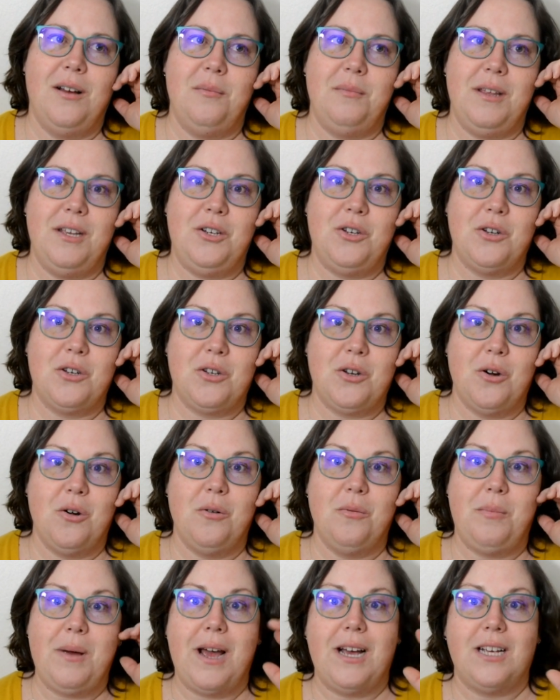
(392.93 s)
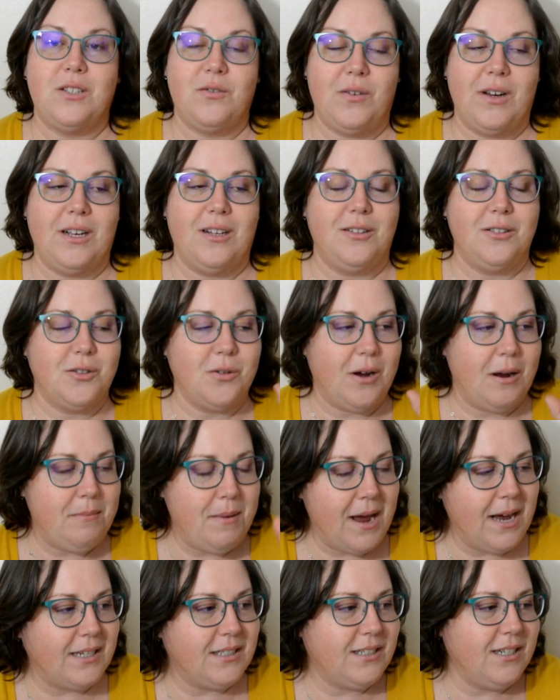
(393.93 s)
They just go pass-fail. So I
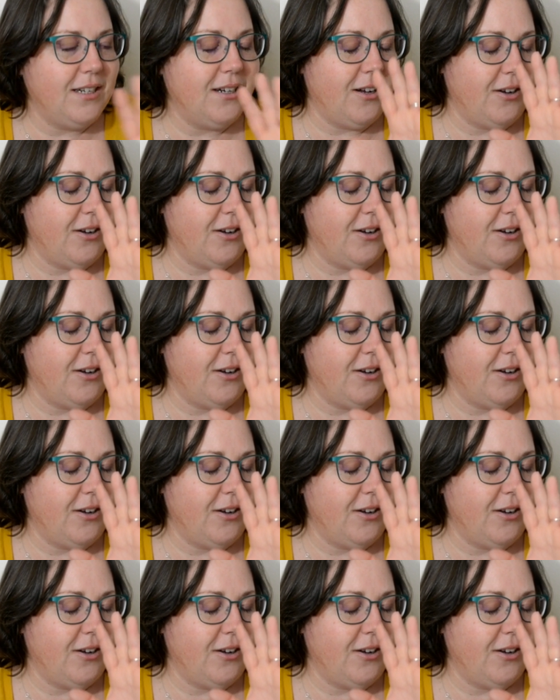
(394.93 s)
passed it.